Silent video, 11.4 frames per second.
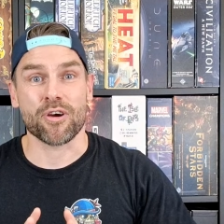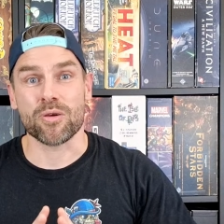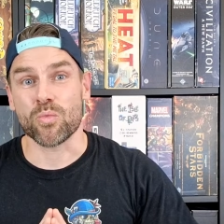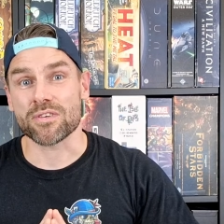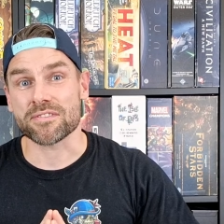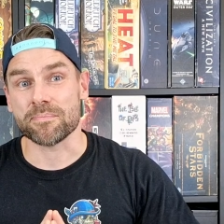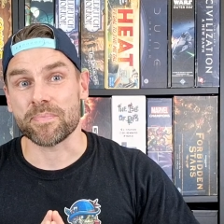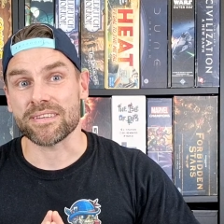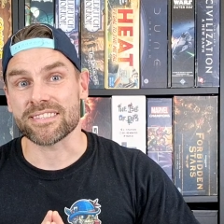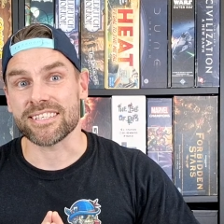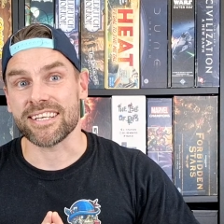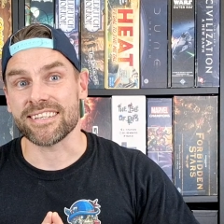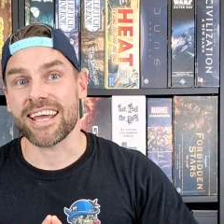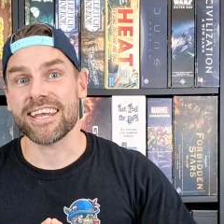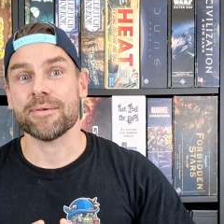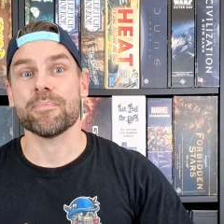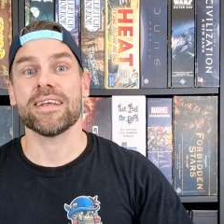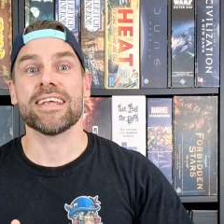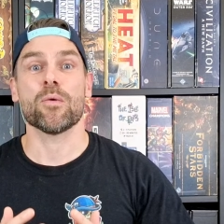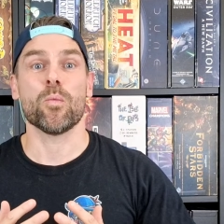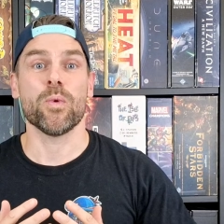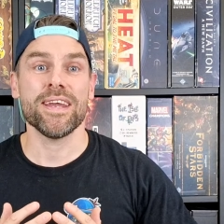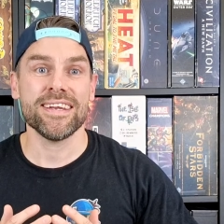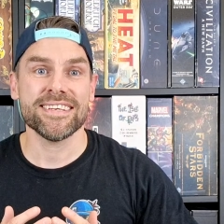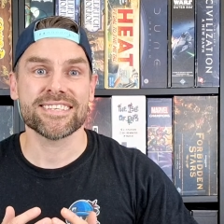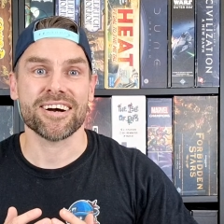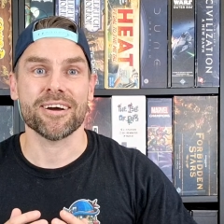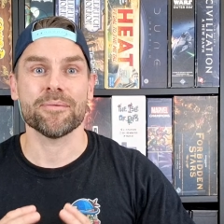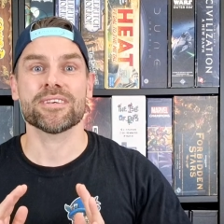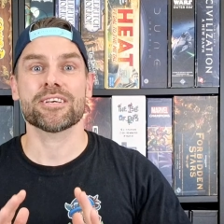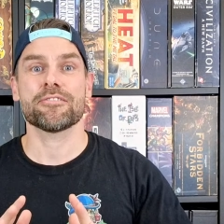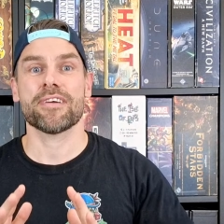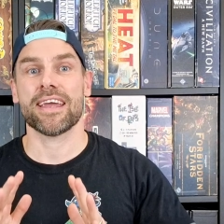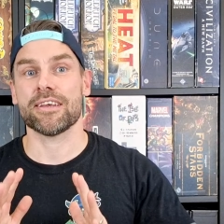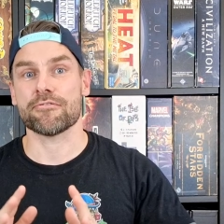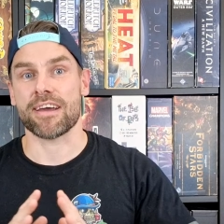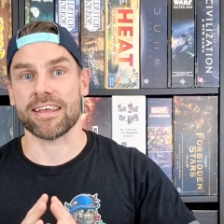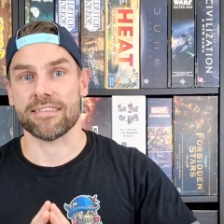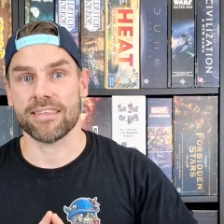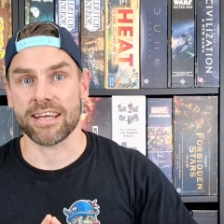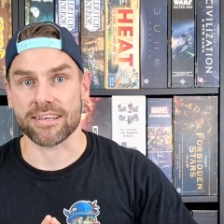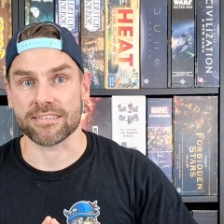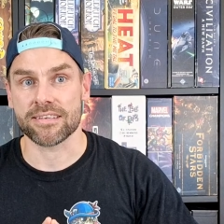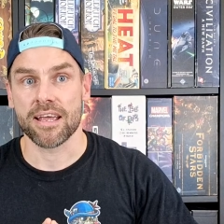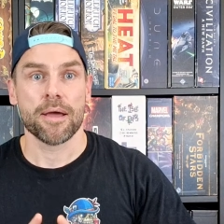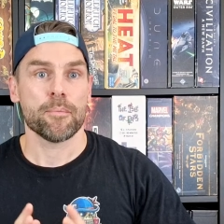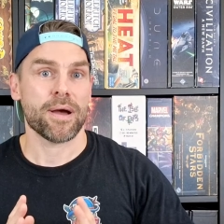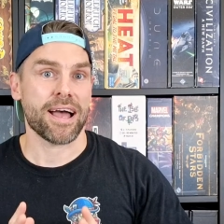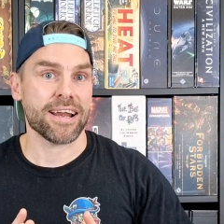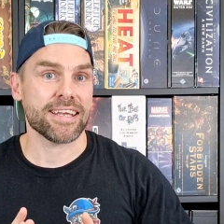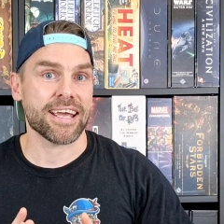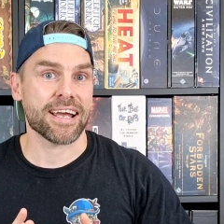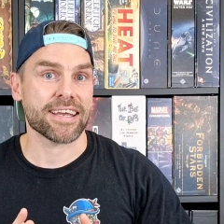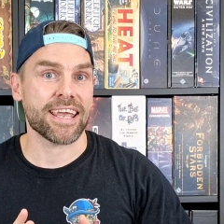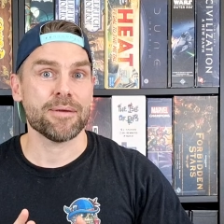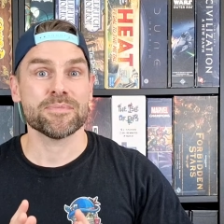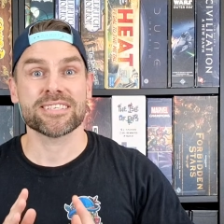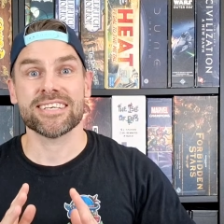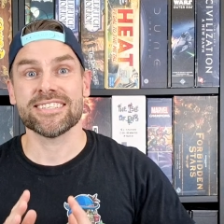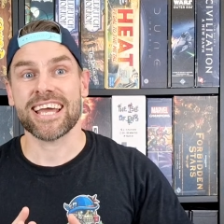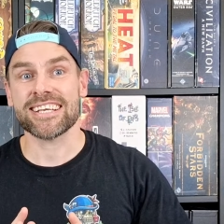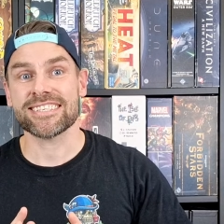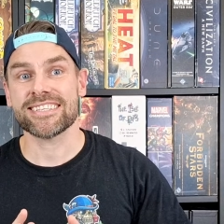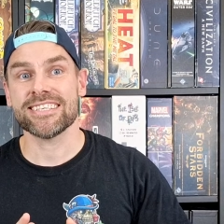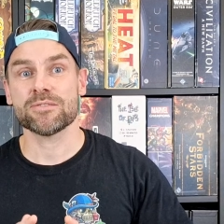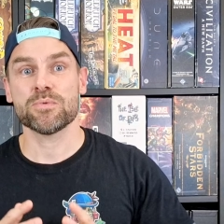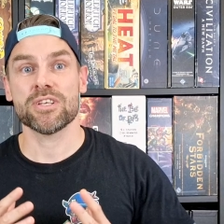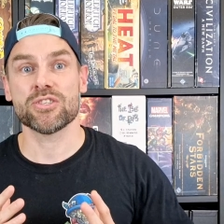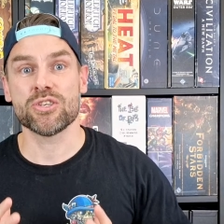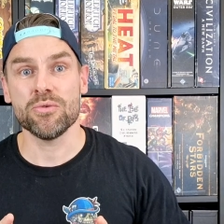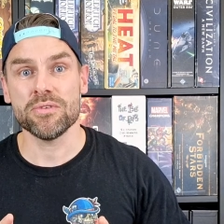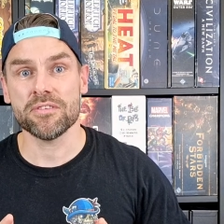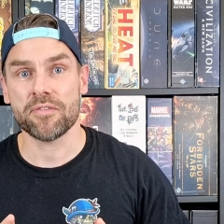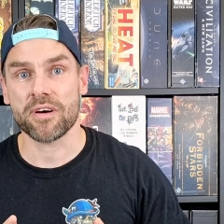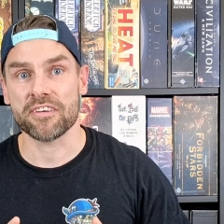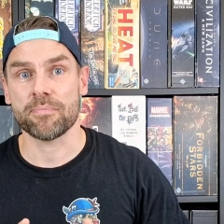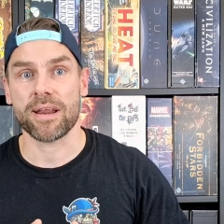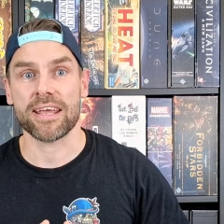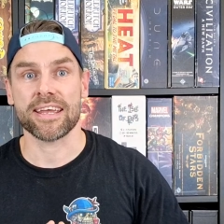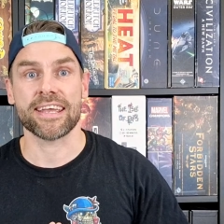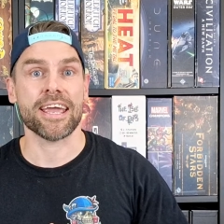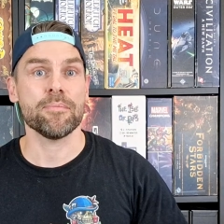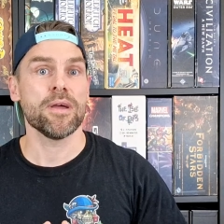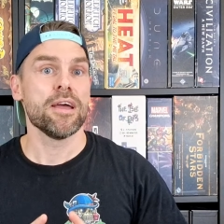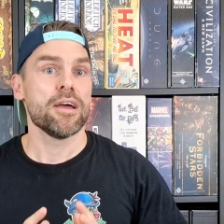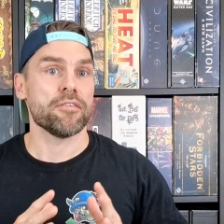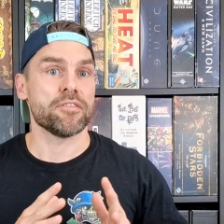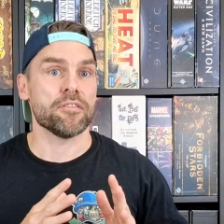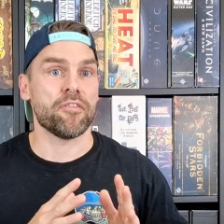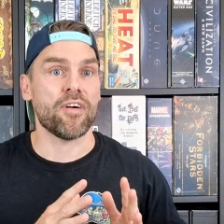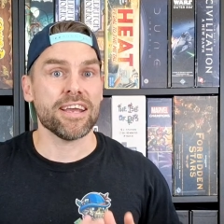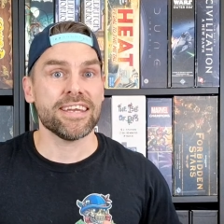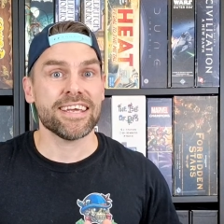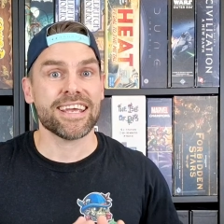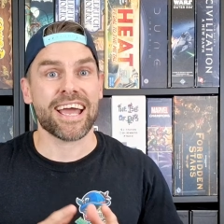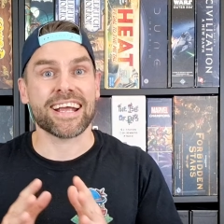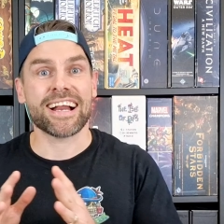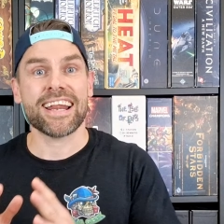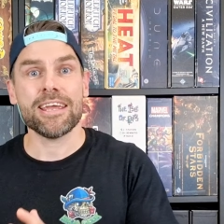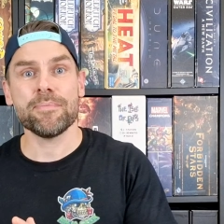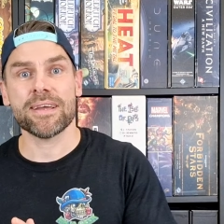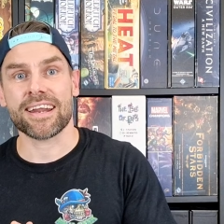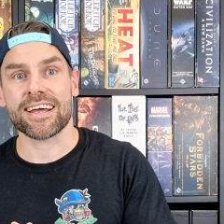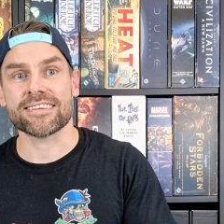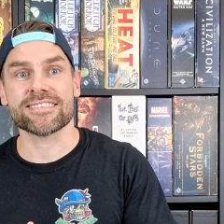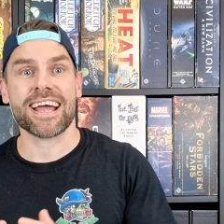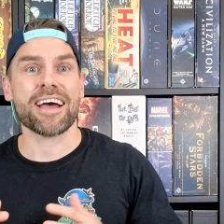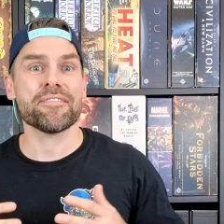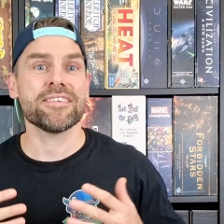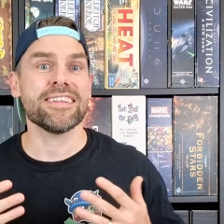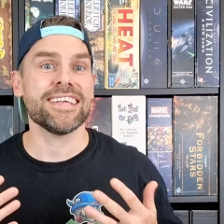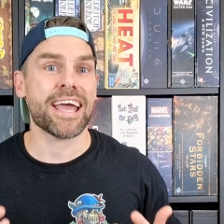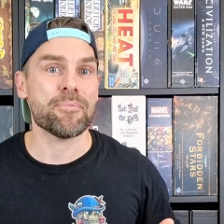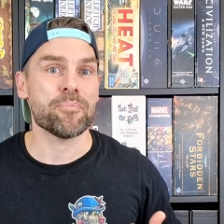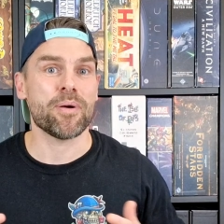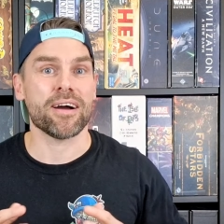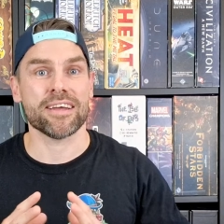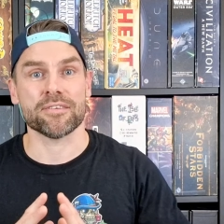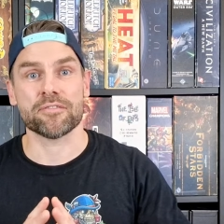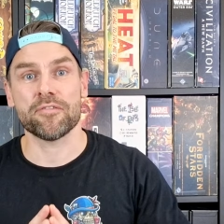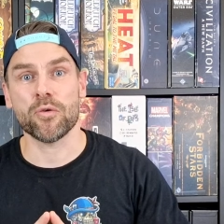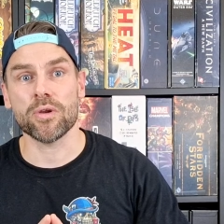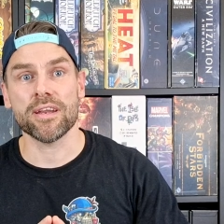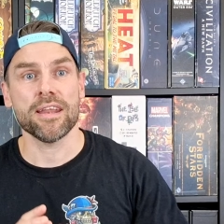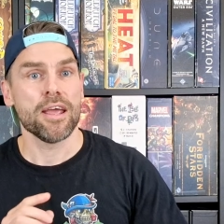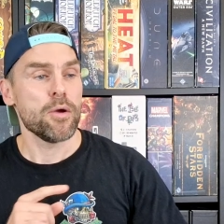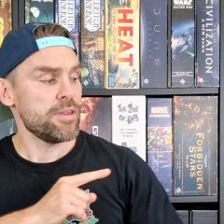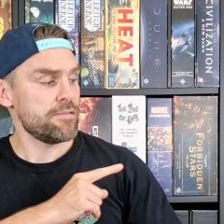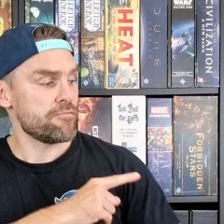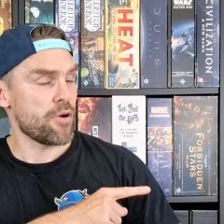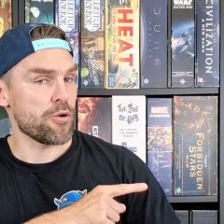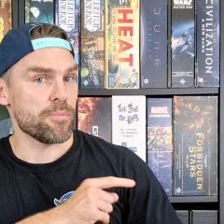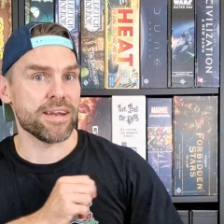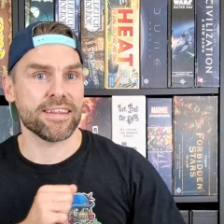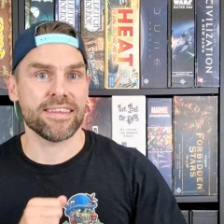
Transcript: Rome wasn't built in a day, meaning we need time to create great things. But Alley Cat Games can test this with a two to five player game of dividing and claiming lands after the empire has fallen with Rome in a